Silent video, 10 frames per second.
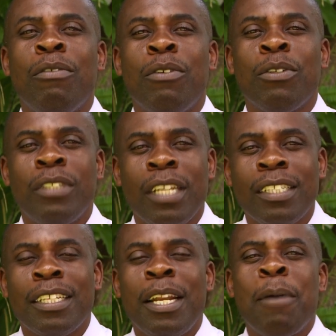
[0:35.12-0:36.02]
for your
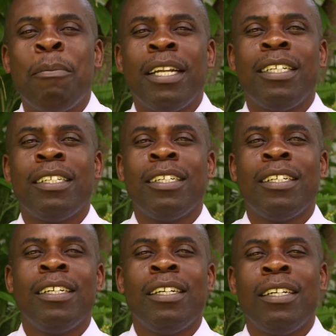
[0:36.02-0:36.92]
days are
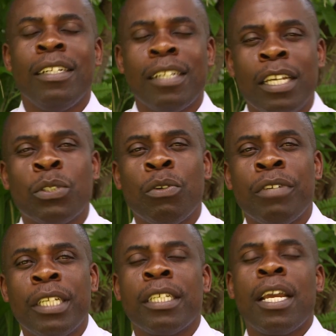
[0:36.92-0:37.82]
numbered, in the case
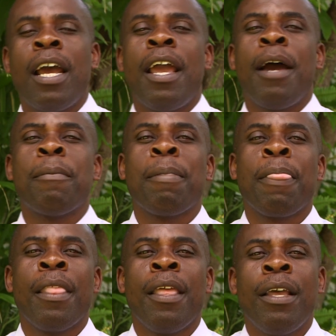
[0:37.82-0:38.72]
of Hezekiah.
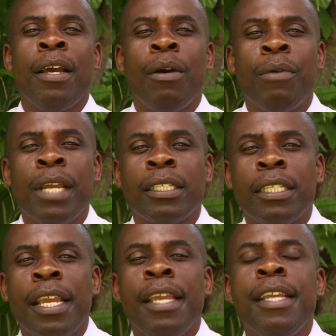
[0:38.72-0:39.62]
We are
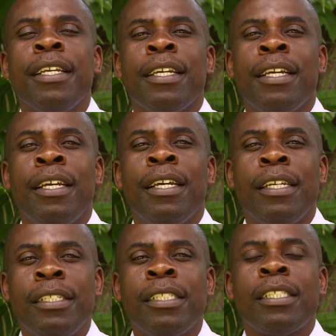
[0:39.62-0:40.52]
saying
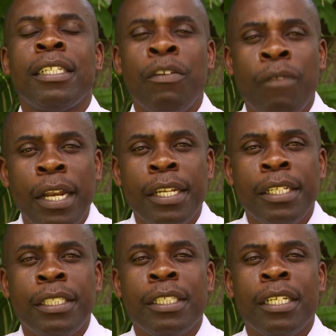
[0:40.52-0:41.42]
it is an
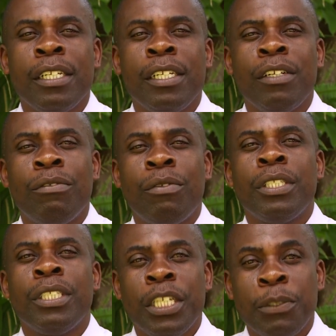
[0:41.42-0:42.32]
advantage for
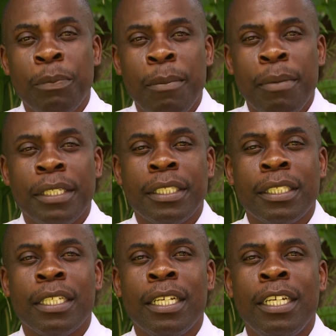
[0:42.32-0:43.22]
the church
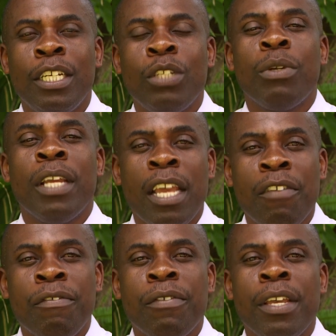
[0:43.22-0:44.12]
members to
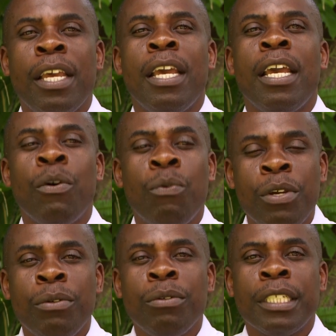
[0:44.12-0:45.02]
have a
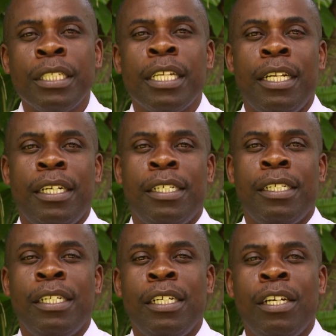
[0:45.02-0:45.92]
will written,
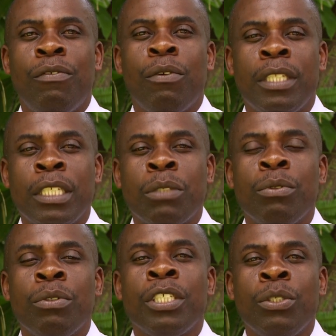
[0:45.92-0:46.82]
for this
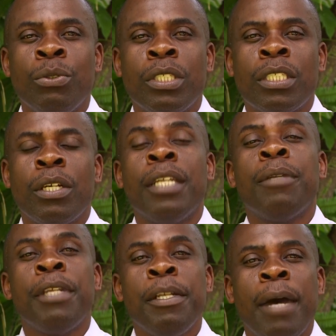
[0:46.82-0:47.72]
will reduce
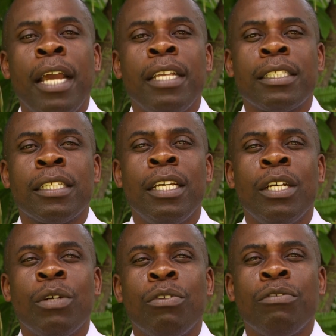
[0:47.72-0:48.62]
and minimize
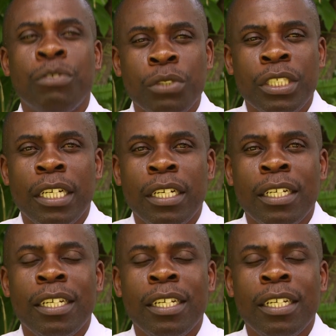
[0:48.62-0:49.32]
confusion